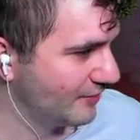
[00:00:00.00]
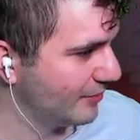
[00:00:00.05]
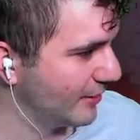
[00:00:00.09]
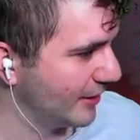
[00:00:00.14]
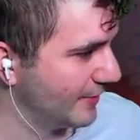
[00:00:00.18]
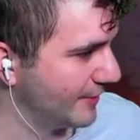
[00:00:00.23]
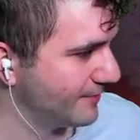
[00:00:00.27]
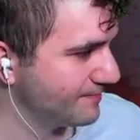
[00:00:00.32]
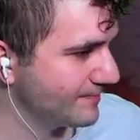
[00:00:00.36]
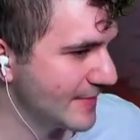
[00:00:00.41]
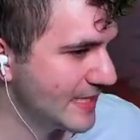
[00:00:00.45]

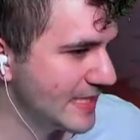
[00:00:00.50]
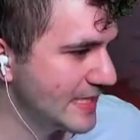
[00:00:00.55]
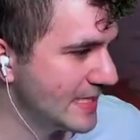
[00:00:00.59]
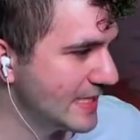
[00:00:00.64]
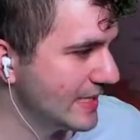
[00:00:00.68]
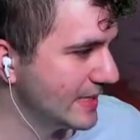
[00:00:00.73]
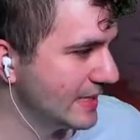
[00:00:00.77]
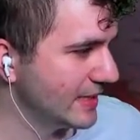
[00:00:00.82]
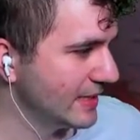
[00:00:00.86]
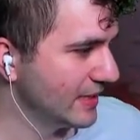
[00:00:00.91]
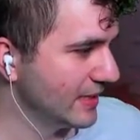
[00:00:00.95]
But
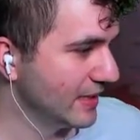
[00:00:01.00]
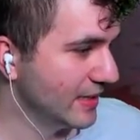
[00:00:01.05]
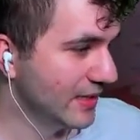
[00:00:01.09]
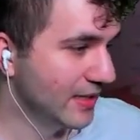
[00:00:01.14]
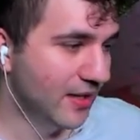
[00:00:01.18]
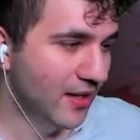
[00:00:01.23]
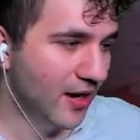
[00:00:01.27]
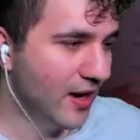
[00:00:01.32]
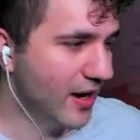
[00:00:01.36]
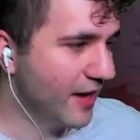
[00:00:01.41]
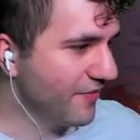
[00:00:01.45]

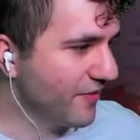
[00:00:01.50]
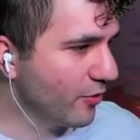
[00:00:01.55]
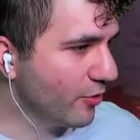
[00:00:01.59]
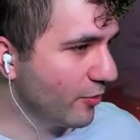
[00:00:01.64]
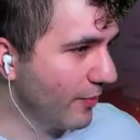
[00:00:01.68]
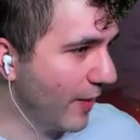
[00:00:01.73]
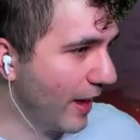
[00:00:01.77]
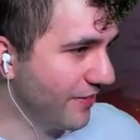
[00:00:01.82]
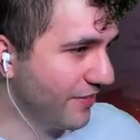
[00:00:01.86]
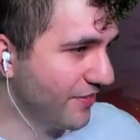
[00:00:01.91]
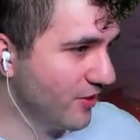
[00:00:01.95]
all right,
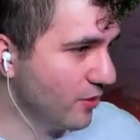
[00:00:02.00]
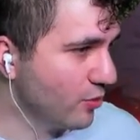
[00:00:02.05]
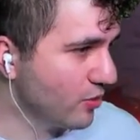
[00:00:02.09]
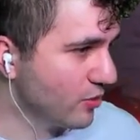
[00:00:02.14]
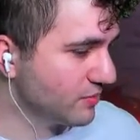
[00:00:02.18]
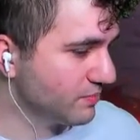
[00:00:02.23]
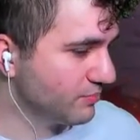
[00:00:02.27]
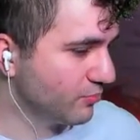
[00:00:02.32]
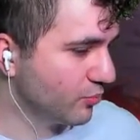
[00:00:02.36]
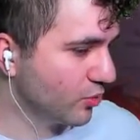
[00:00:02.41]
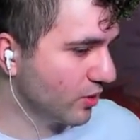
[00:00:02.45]
I think
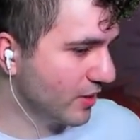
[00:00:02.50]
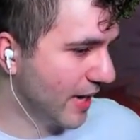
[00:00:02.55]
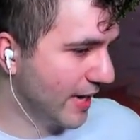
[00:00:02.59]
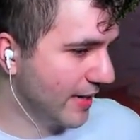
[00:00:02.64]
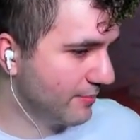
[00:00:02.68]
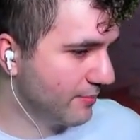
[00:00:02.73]
we're kind of